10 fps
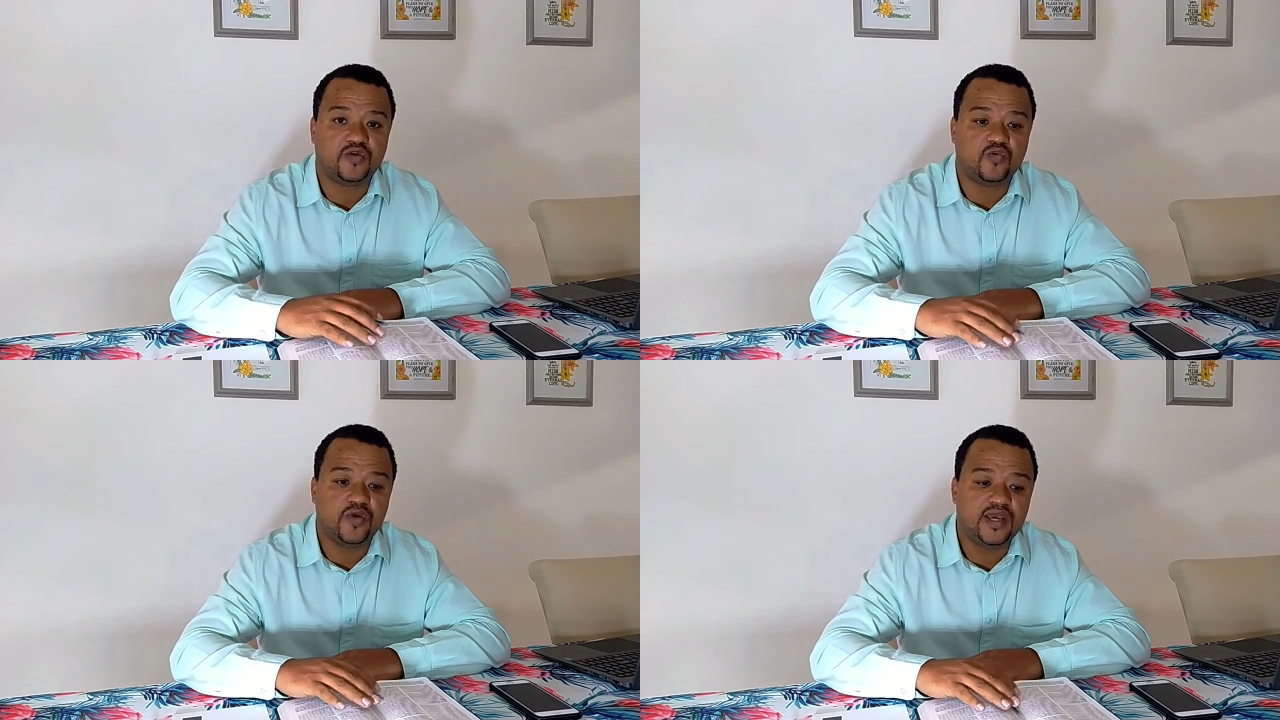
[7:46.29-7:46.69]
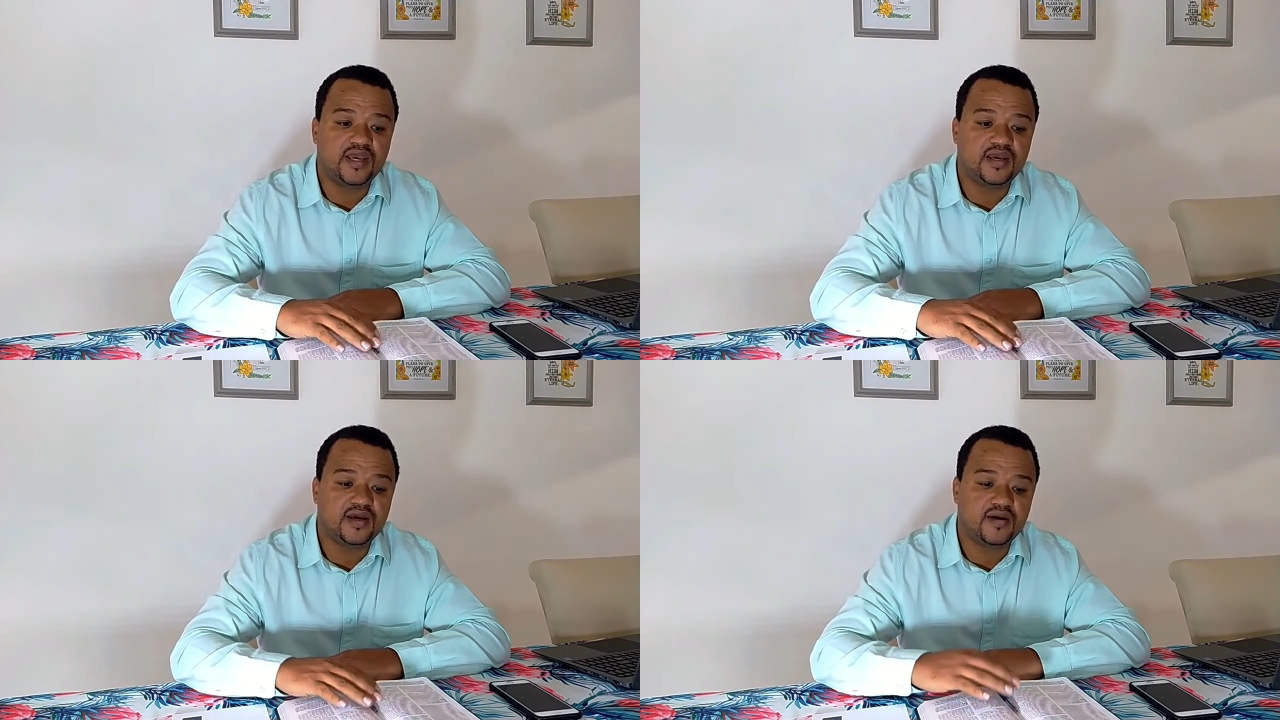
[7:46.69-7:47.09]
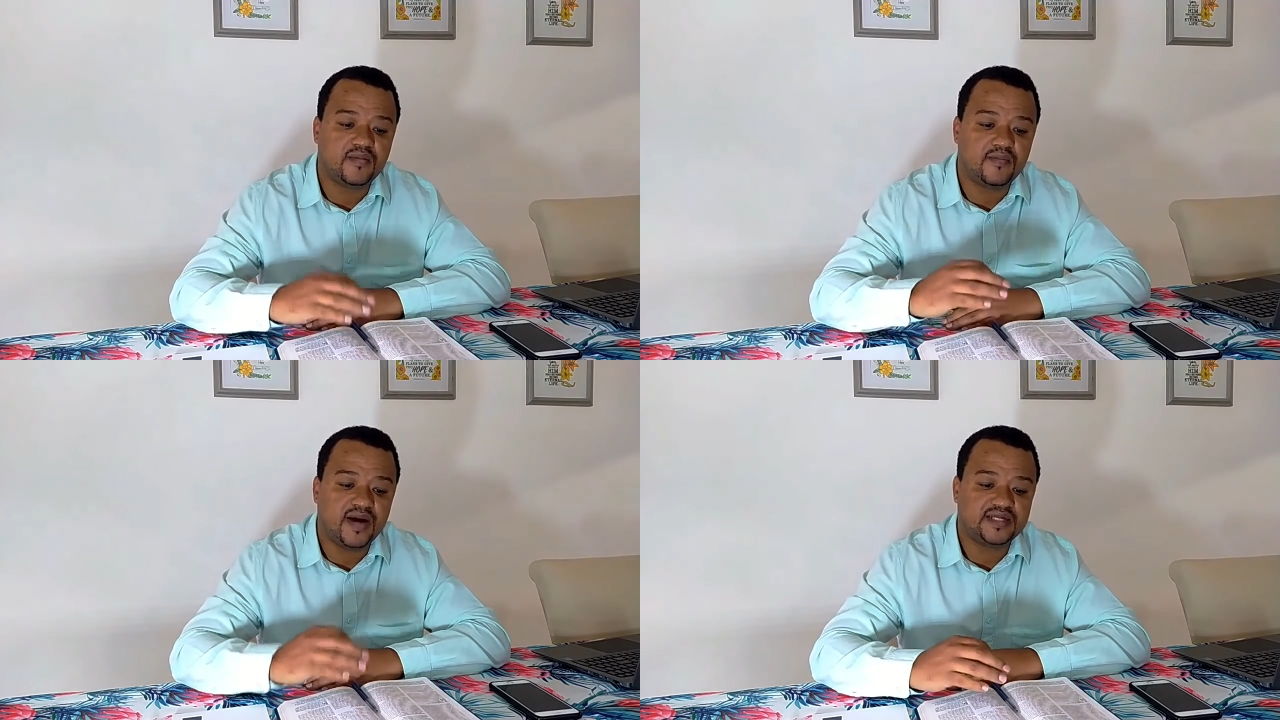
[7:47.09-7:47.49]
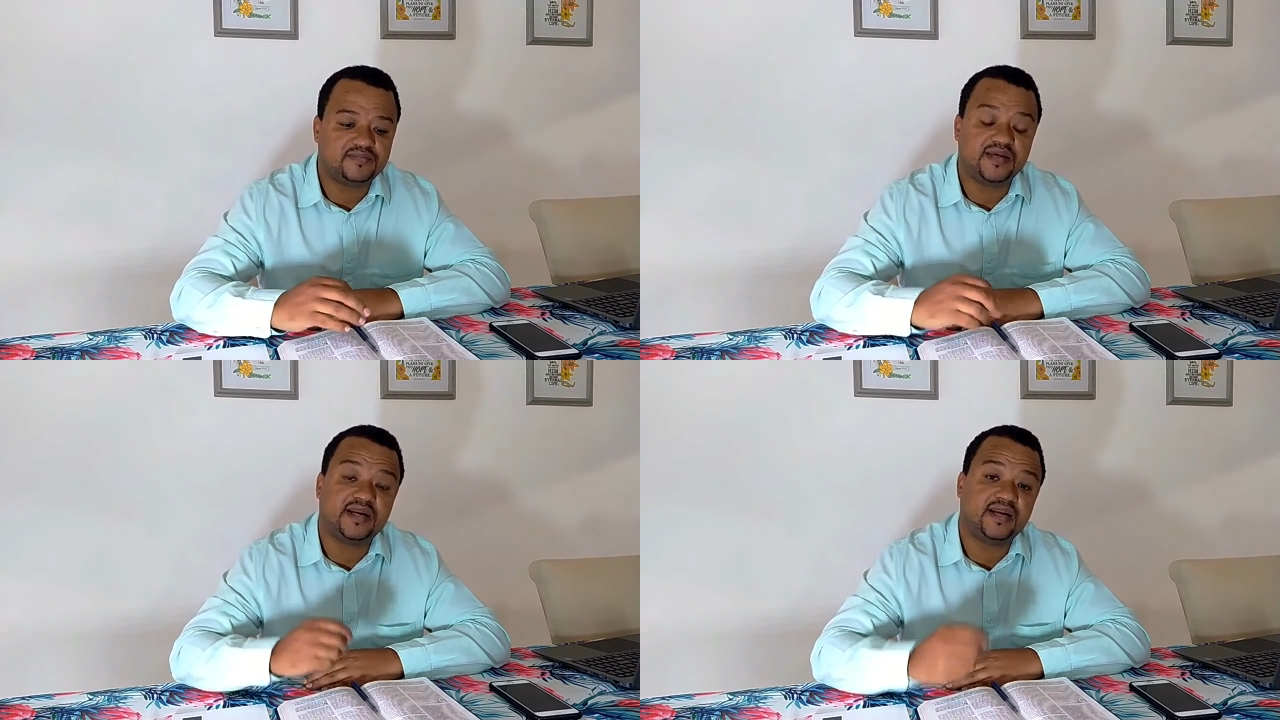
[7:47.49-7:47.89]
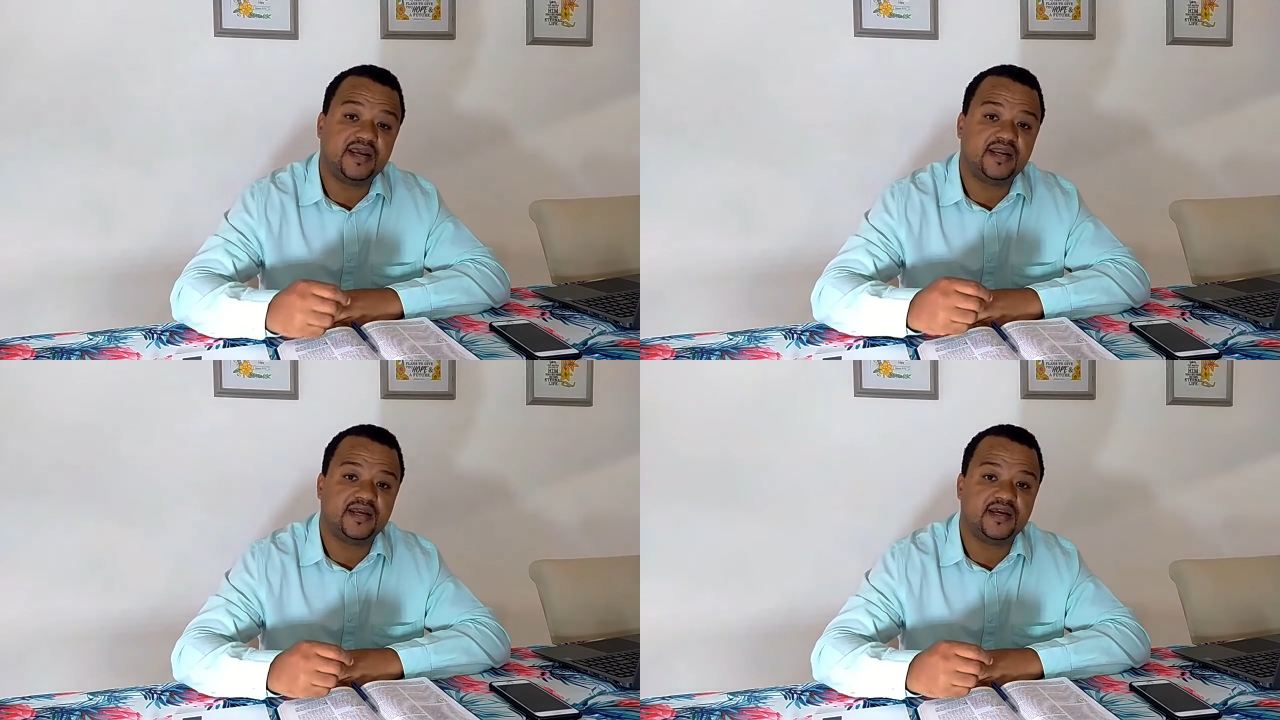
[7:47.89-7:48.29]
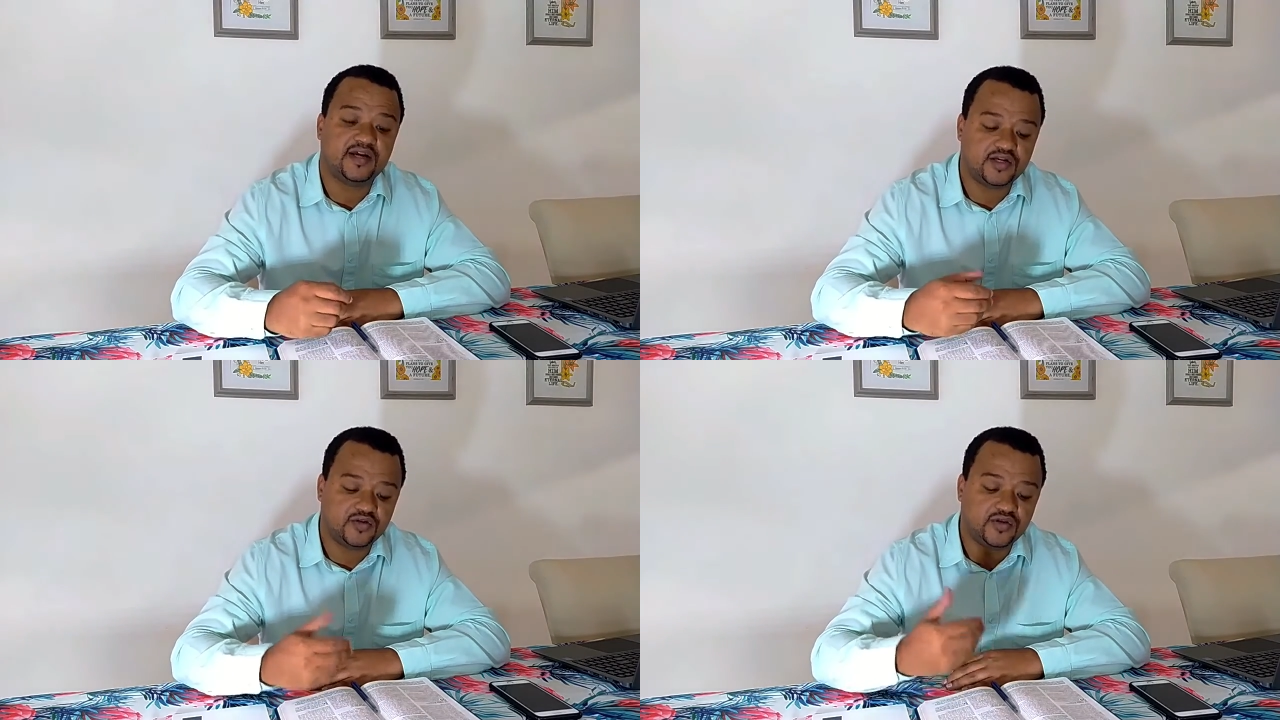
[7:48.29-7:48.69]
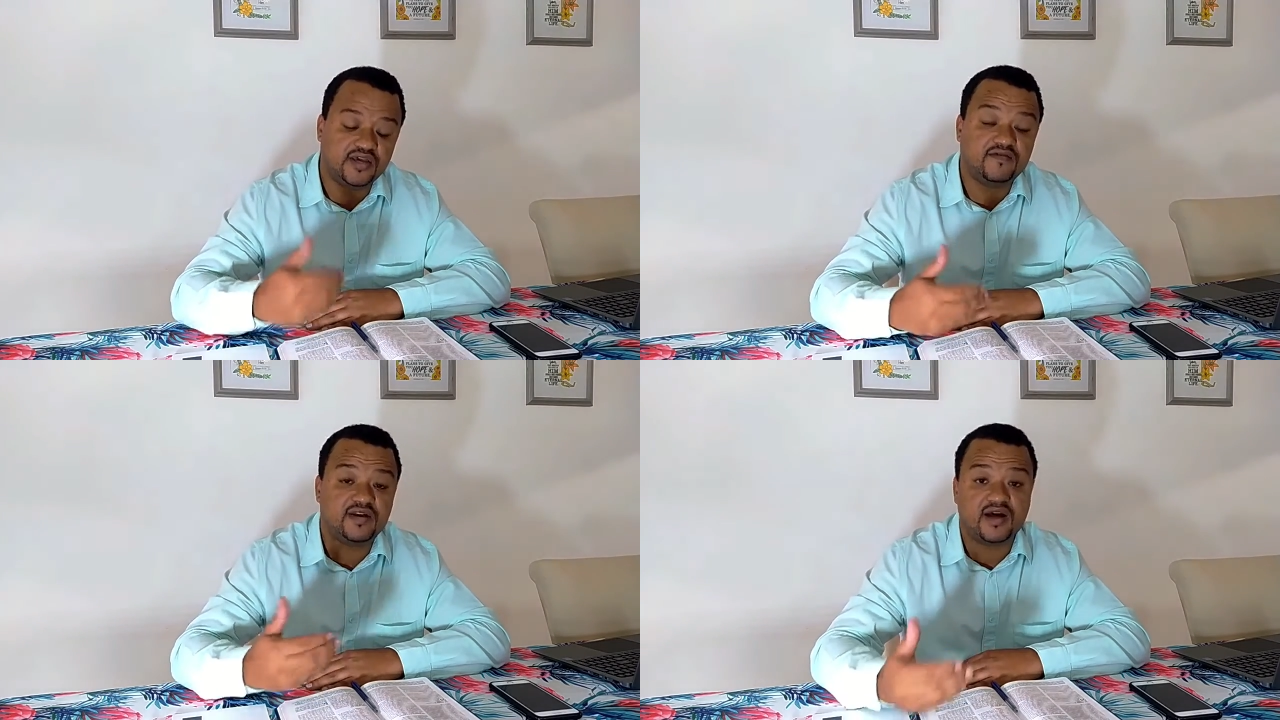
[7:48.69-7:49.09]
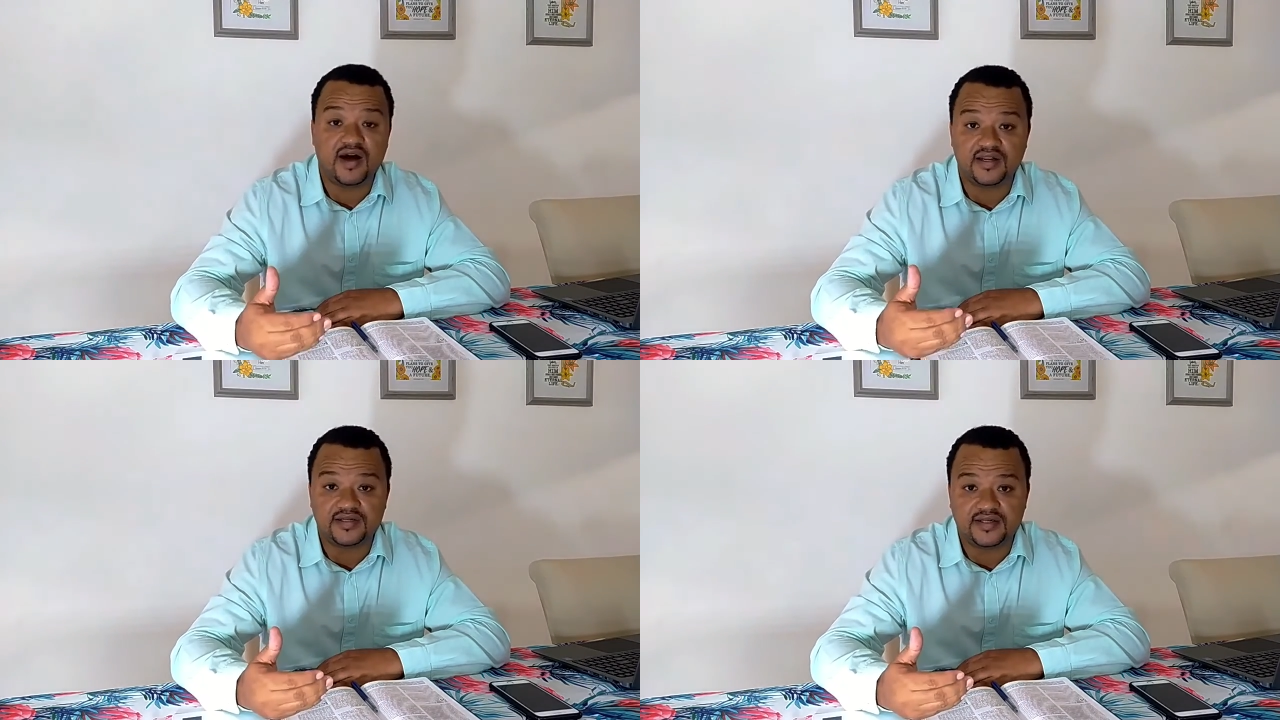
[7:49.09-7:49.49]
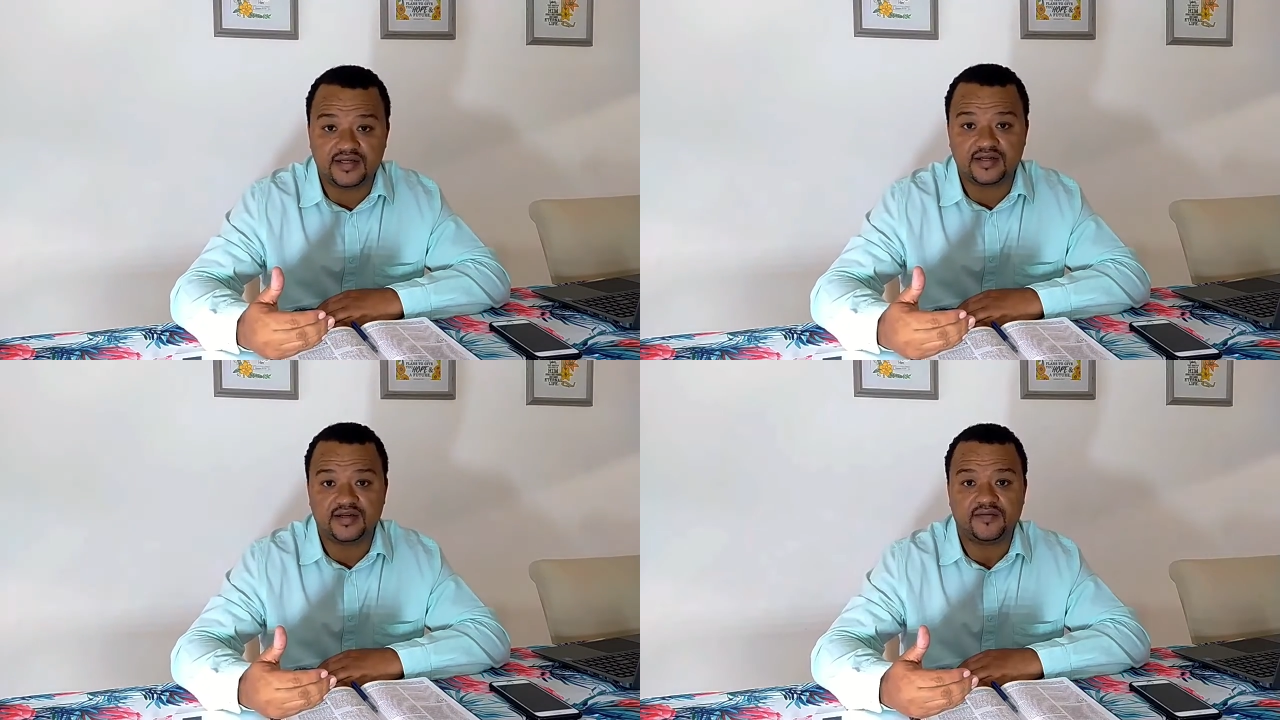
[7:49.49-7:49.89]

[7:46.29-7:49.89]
we must be ready to give an answer